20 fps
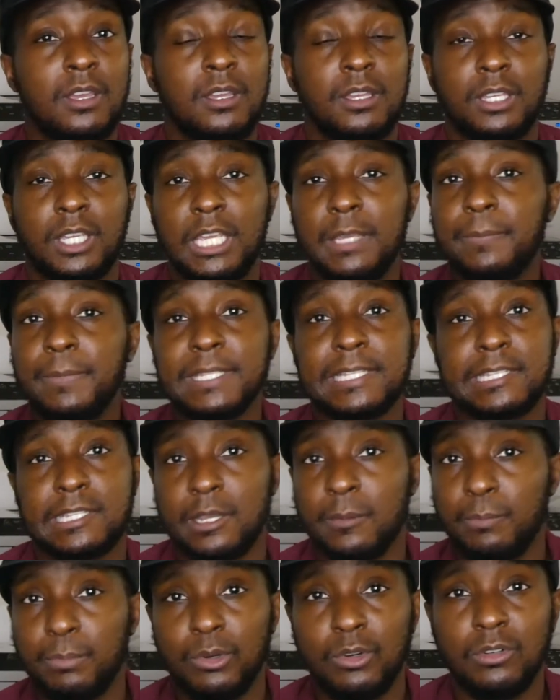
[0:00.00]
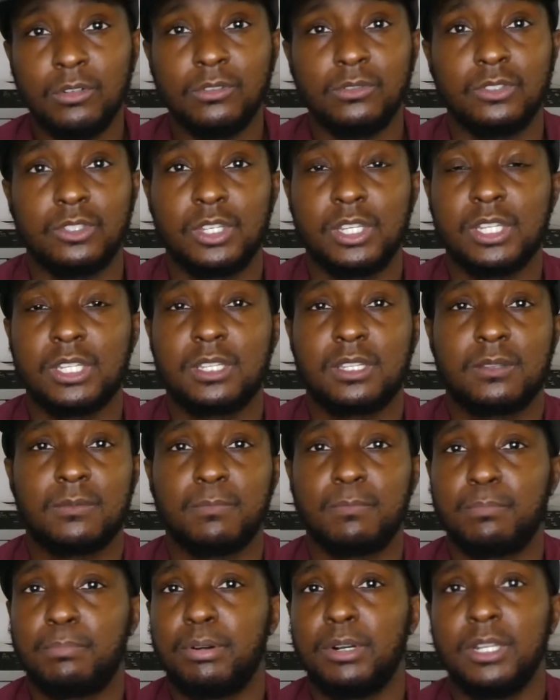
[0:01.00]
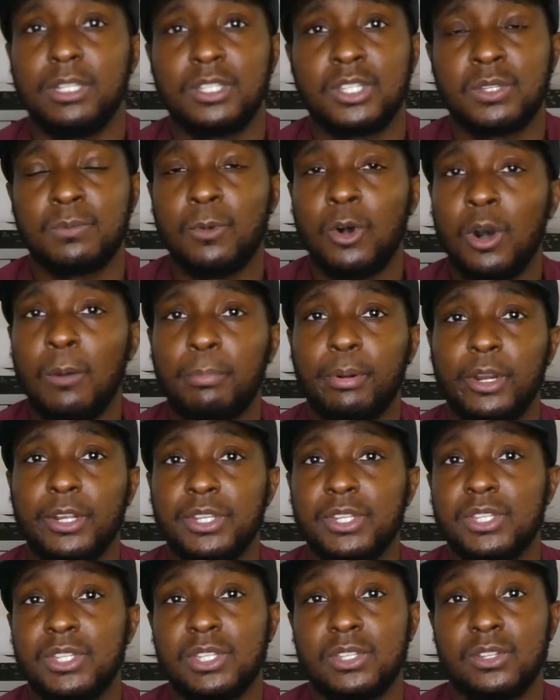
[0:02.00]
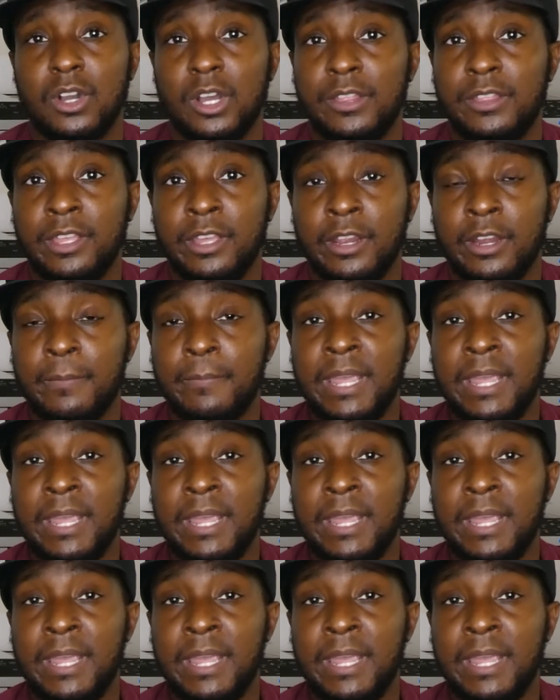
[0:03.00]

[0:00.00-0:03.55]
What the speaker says: Keep it simple. Just put small purchases on there.